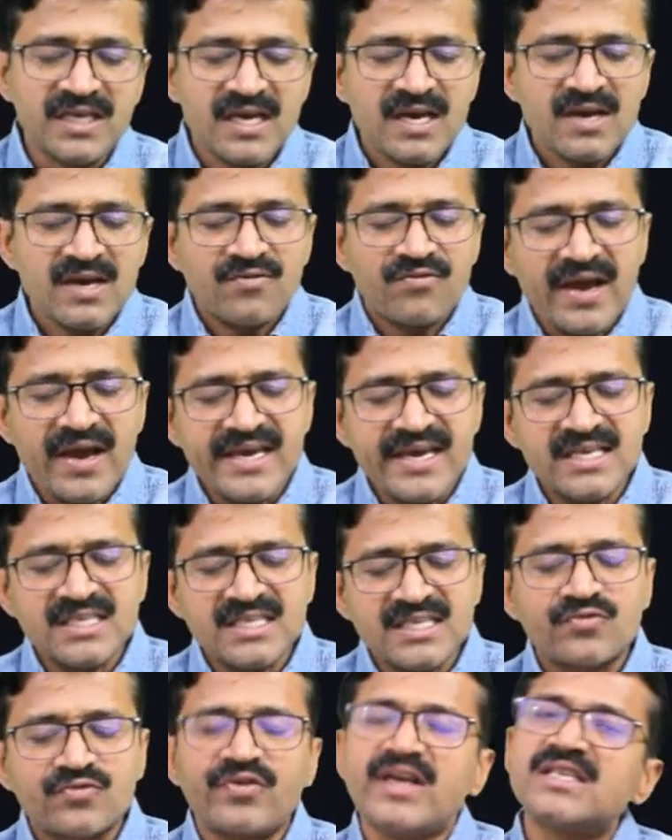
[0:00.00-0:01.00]
Phi is
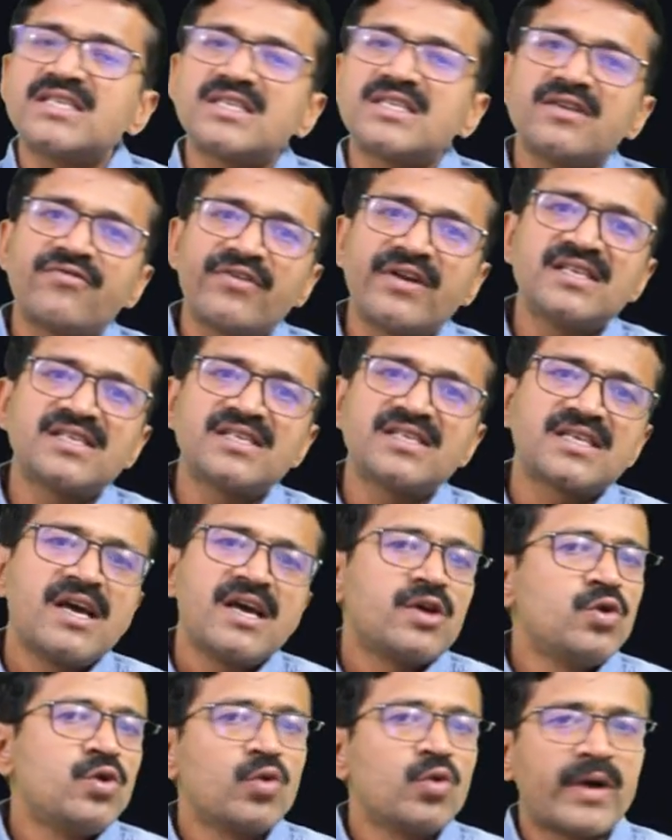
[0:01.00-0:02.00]
phase difference.
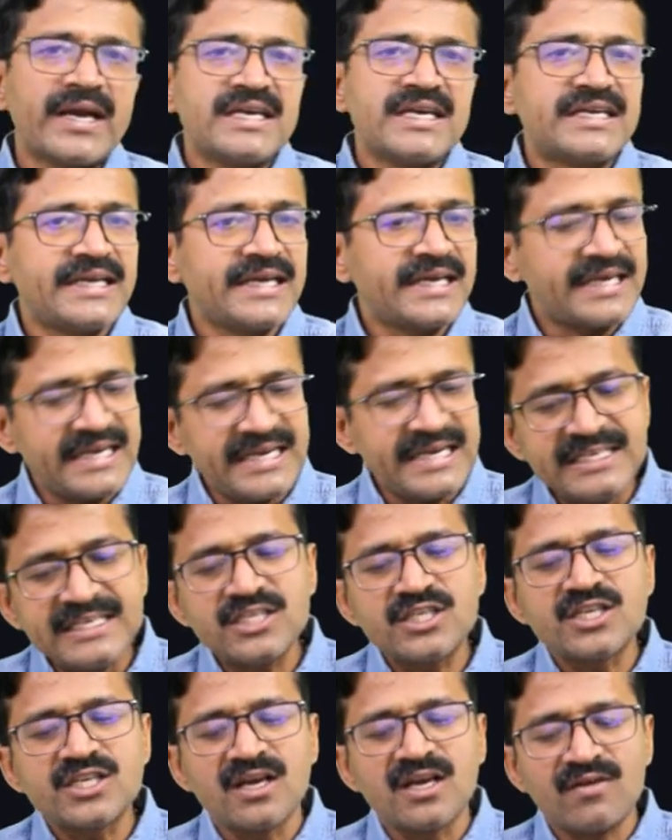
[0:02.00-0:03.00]
You can take
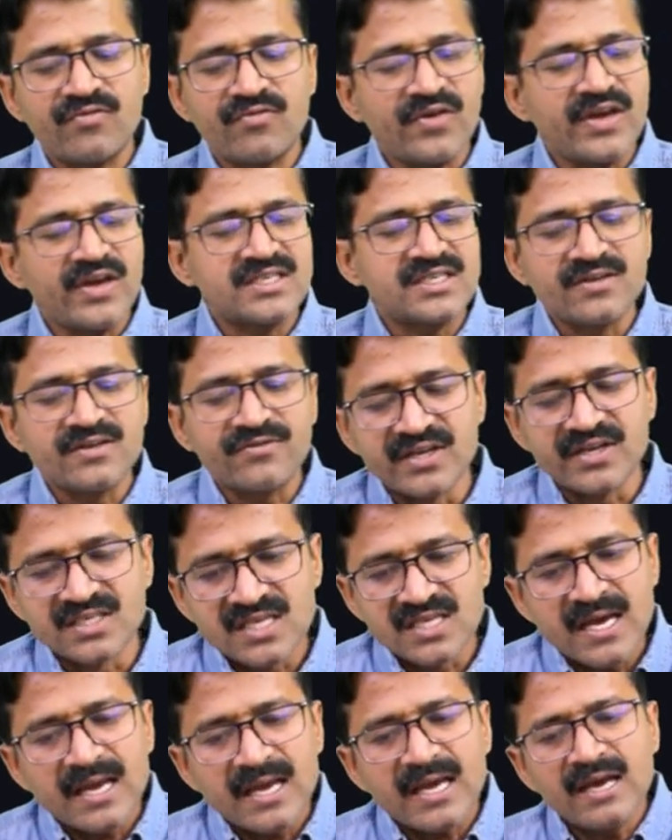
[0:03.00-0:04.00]
initial phase difference.
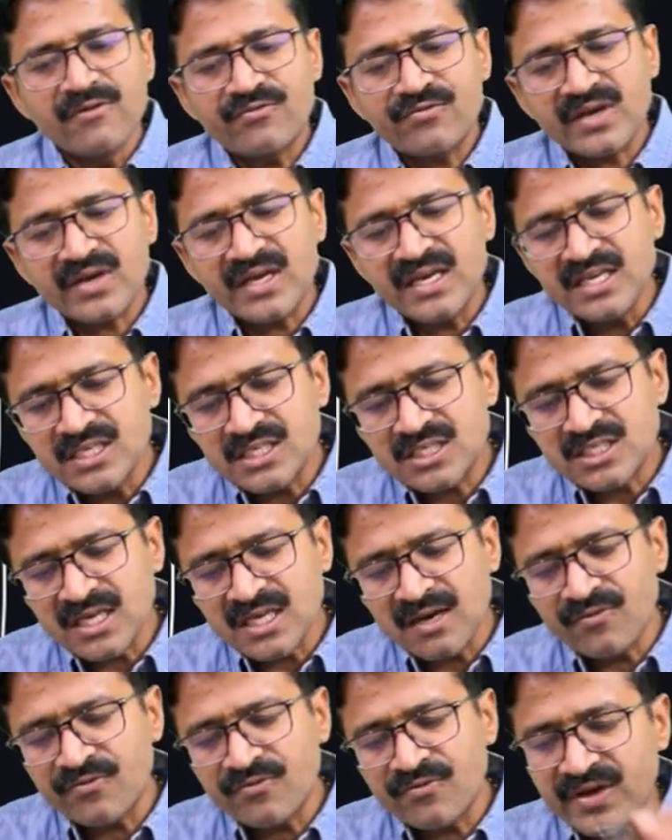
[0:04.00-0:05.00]
If initial
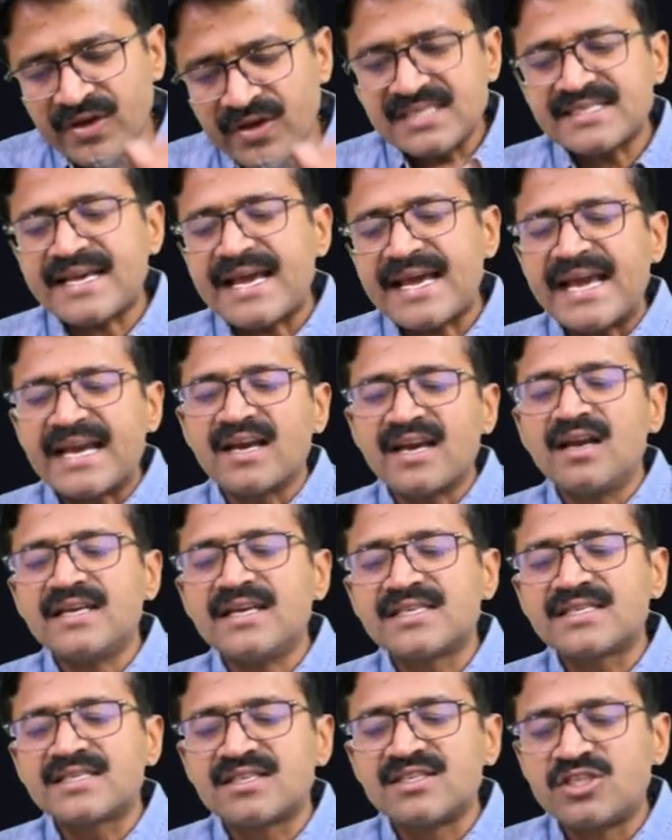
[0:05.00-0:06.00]
phase angle is
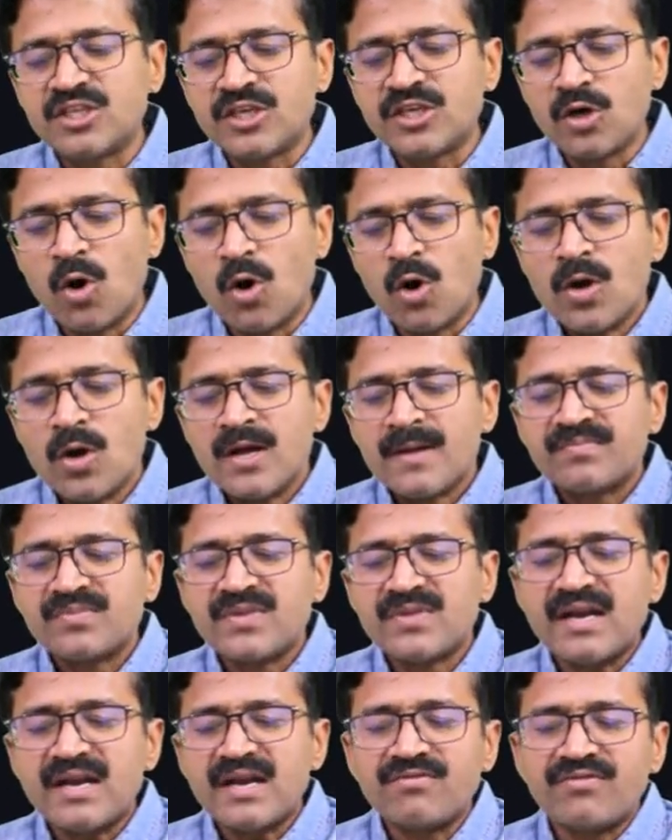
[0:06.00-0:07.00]
0,
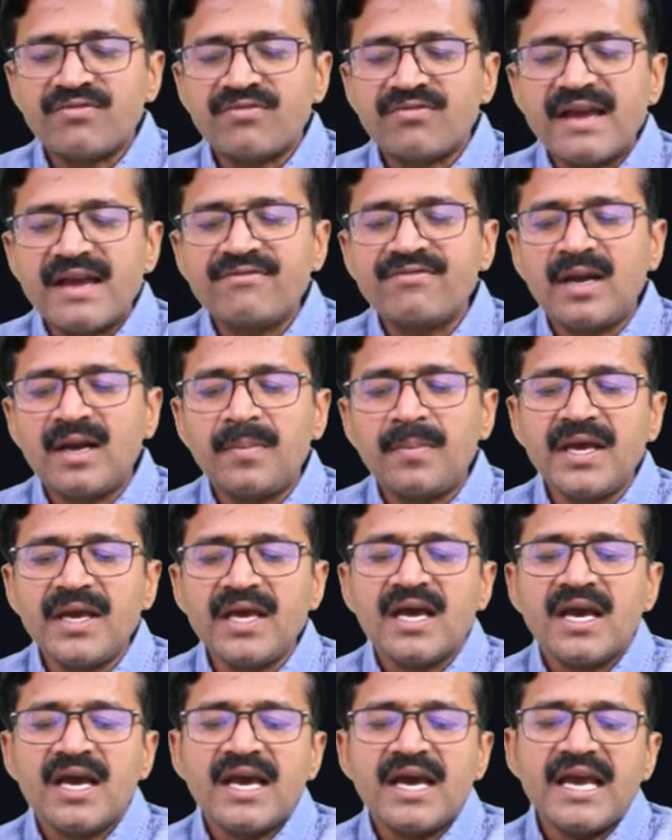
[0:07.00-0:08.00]
then y will be
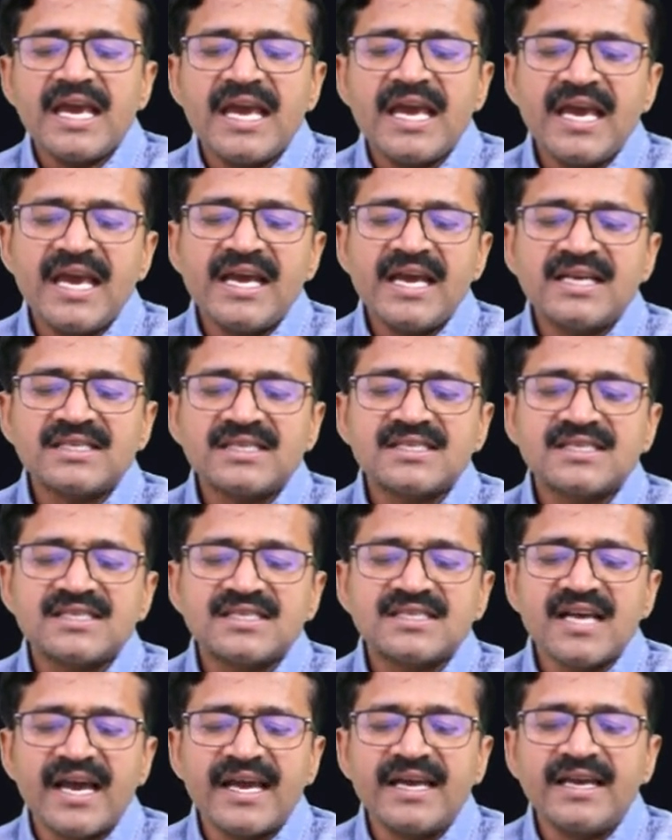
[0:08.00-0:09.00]
a
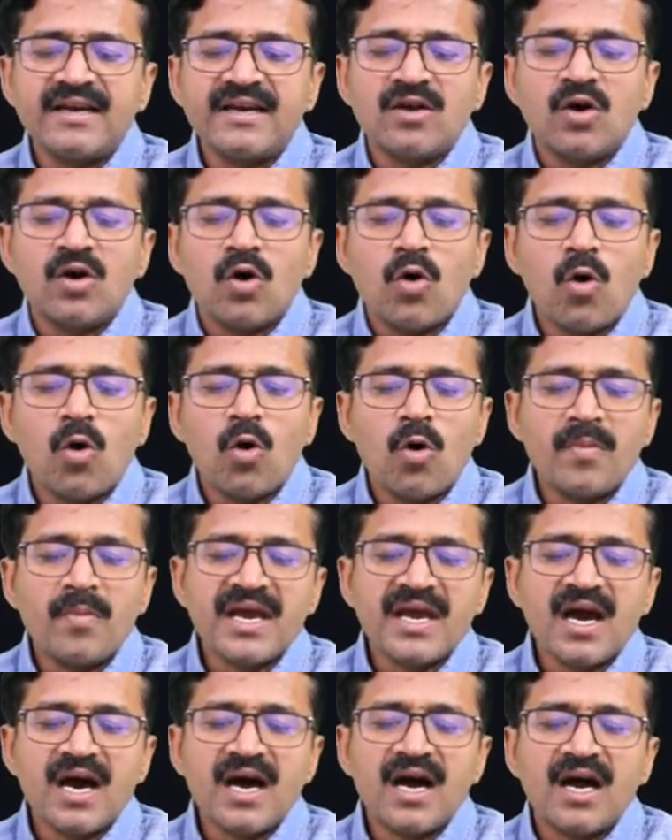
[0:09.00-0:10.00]
sine
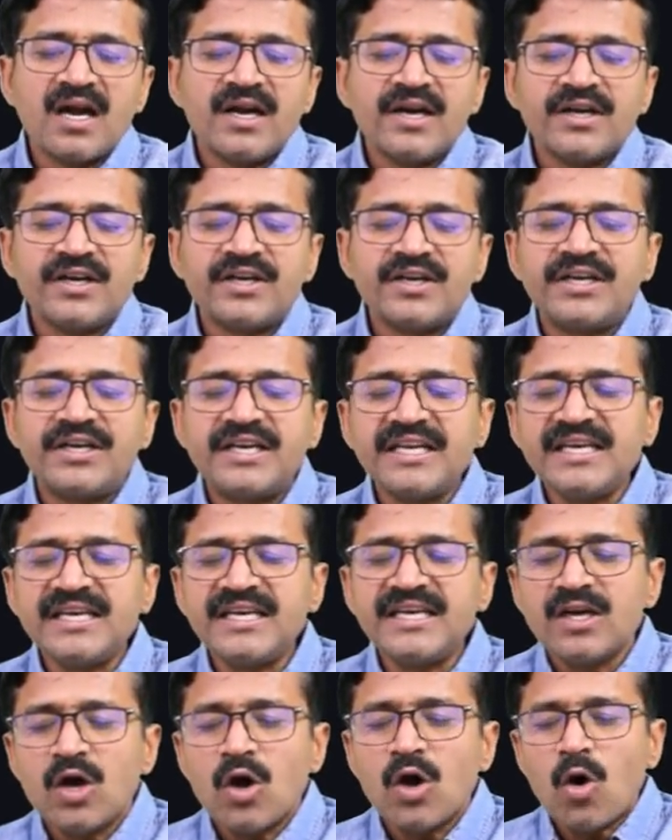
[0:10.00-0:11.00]
omega
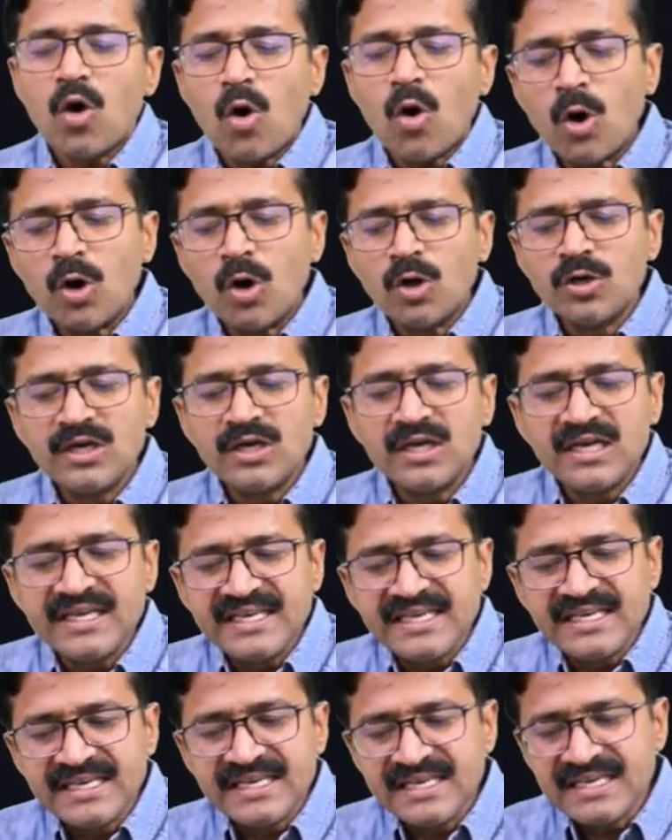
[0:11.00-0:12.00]
t
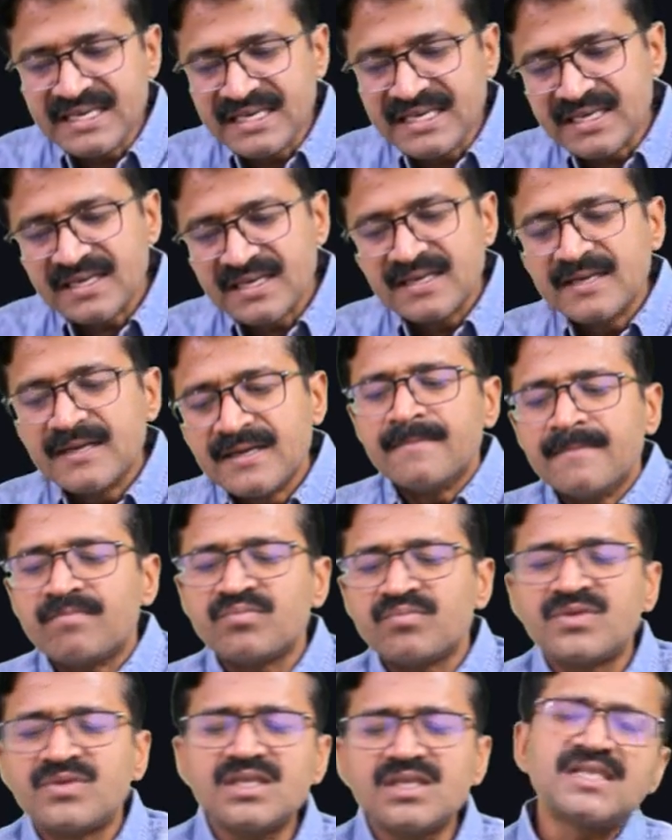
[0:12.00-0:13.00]
only.
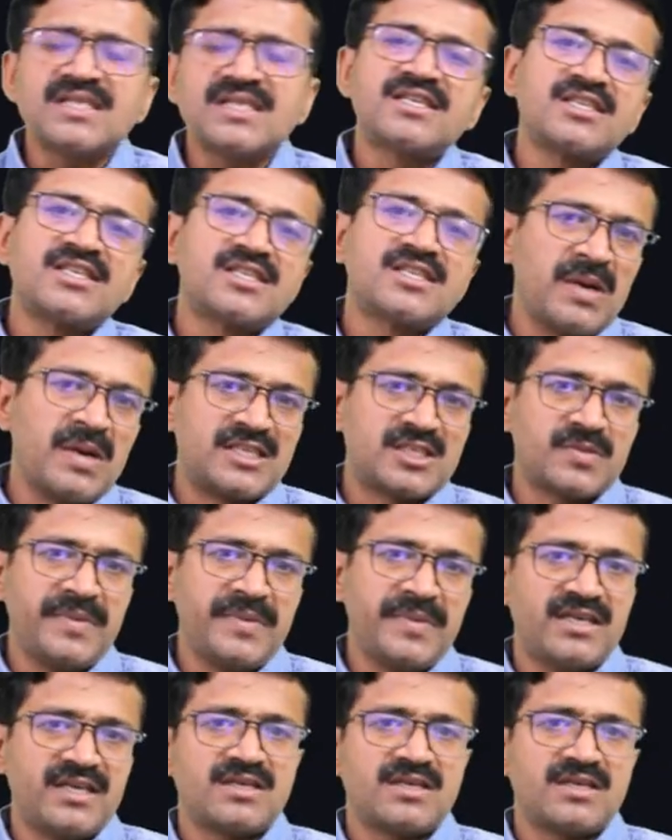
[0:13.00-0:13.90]
This is displacement.